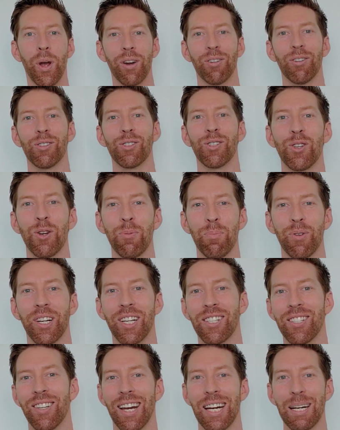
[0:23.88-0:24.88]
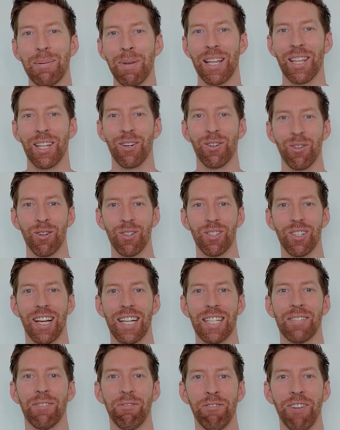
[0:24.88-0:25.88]
are all super excited about the cruise lines
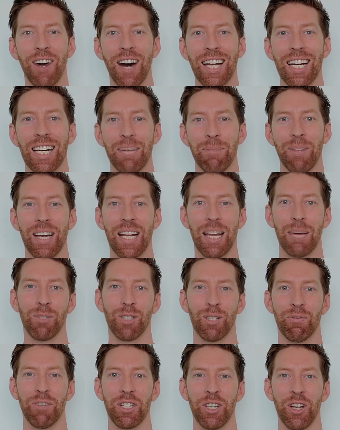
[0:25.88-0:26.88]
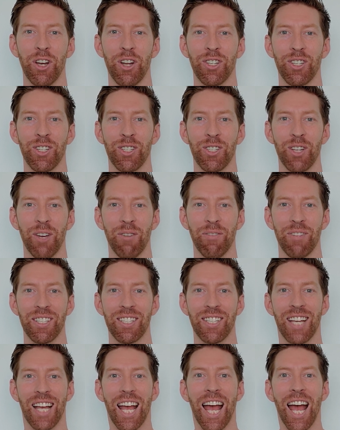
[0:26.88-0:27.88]
finally being able to return to service.
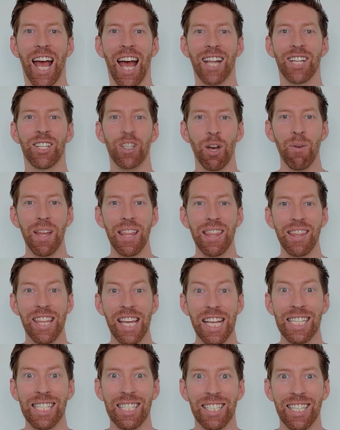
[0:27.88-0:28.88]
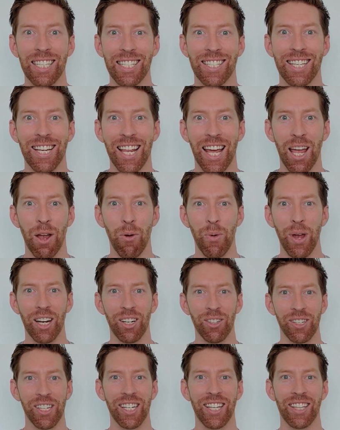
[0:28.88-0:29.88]
And so in this list today, we are
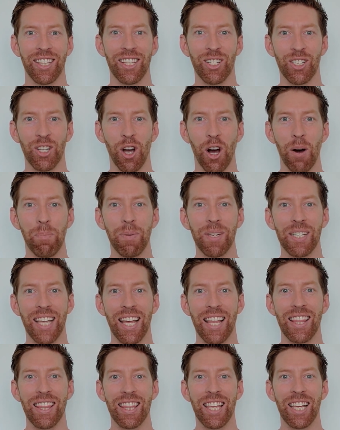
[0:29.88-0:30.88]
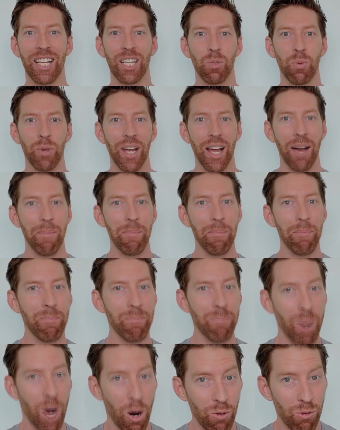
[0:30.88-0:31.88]
looking at the top 10 things we are
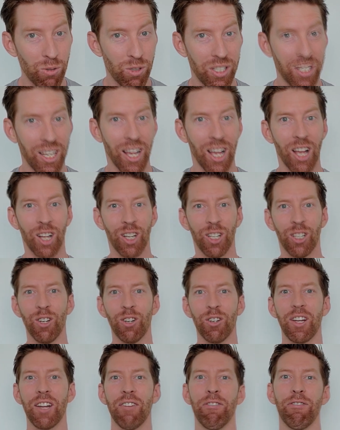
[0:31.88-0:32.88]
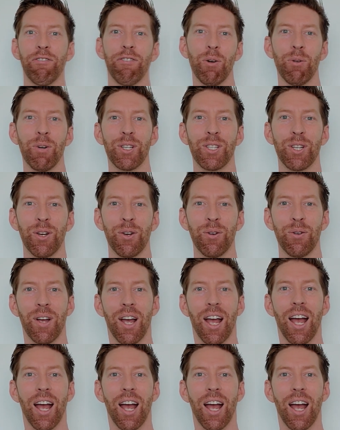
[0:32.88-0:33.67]
most looking forward to